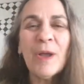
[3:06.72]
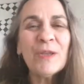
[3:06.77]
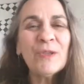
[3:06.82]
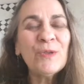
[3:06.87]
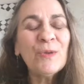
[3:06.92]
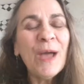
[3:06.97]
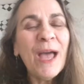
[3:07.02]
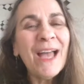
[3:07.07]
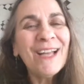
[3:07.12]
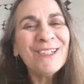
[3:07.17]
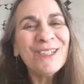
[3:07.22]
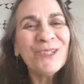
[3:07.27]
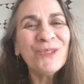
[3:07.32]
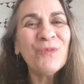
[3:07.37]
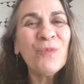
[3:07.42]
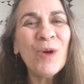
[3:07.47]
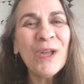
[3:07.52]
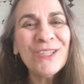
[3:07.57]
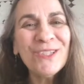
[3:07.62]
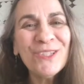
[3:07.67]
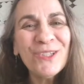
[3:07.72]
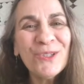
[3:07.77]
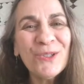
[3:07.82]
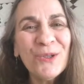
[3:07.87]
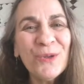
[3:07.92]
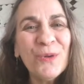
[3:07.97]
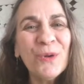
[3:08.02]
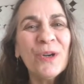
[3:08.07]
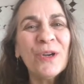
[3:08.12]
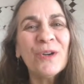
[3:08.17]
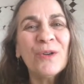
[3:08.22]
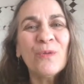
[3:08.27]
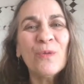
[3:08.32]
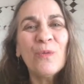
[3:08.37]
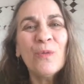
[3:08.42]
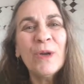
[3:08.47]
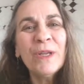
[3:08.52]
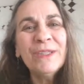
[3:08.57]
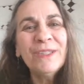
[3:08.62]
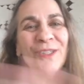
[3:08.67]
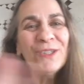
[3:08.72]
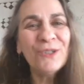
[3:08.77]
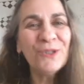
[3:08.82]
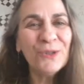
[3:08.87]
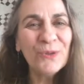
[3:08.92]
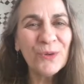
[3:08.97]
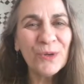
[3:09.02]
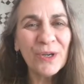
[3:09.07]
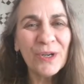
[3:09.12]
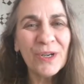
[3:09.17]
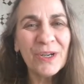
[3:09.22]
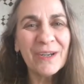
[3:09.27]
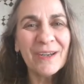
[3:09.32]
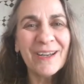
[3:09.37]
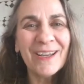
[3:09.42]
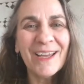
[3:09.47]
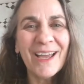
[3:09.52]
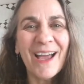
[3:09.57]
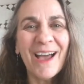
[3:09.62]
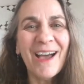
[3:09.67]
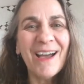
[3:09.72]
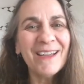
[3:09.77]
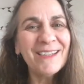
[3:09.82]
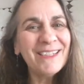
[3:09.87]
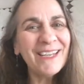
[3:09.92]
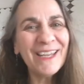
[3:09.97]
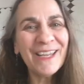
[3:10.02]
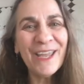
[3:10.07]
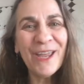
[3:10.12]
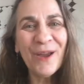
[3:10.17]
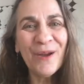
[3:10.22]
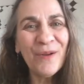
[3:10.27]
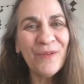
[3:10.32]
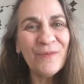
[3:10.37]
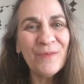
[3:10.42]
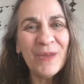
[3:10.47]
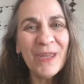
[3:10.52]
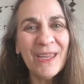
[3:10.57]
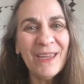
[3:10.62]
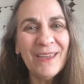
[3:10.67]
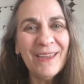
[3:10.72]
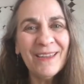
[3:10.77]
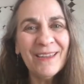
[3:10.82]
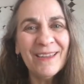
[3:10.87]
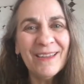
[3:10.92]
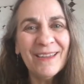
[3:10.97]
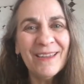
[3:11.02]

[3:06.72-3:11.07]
to act as one steward. One steward. I take care of me.